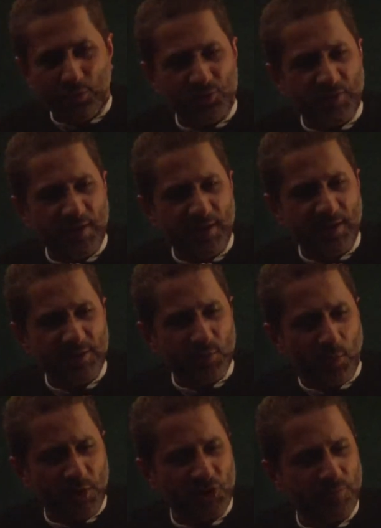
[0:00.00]
Hussein is
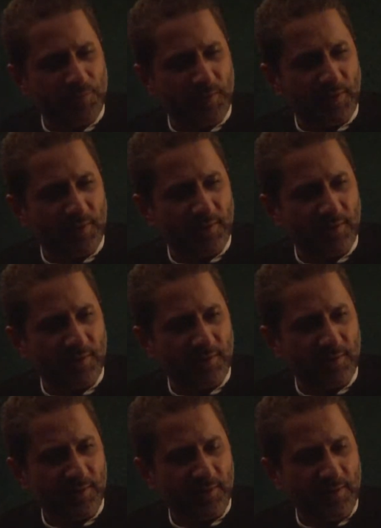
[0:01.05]
worshipping.
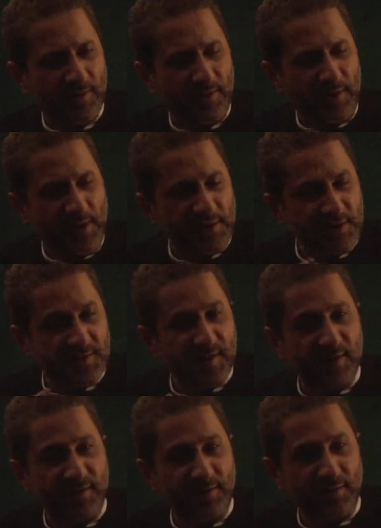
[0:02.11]
It is
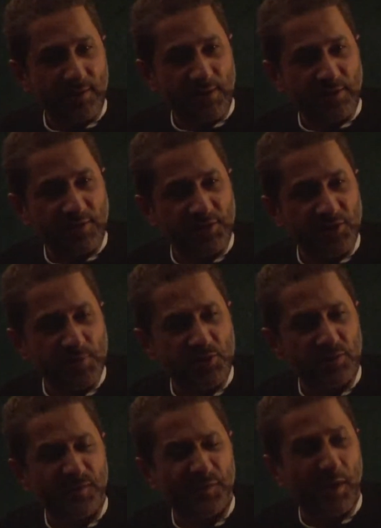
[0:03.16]
said in the description
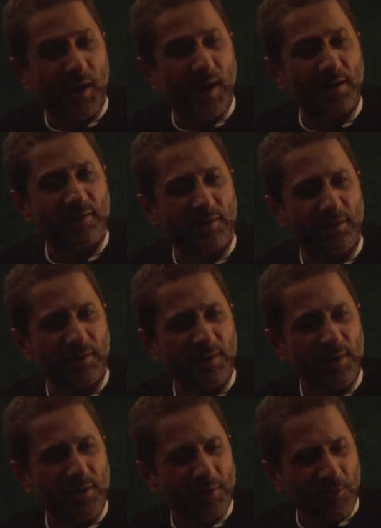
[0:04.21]
of the Maqatil
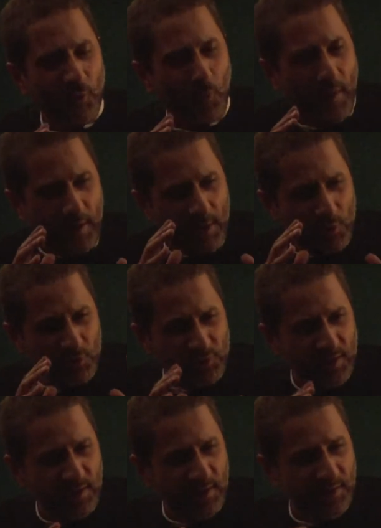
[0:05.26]
the way
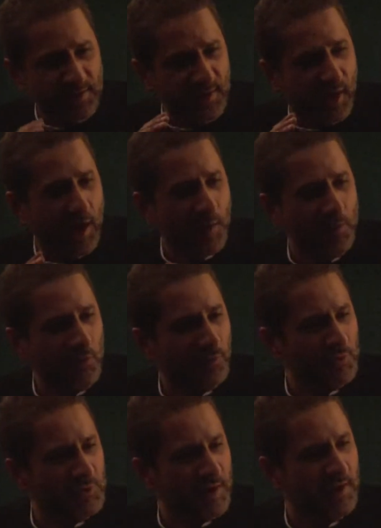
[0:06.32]
Hussein and the Sahabi of
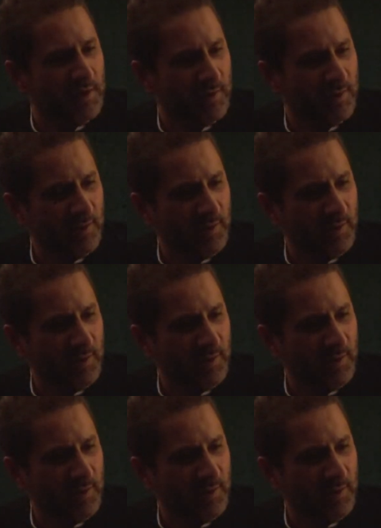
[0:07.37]
Hussein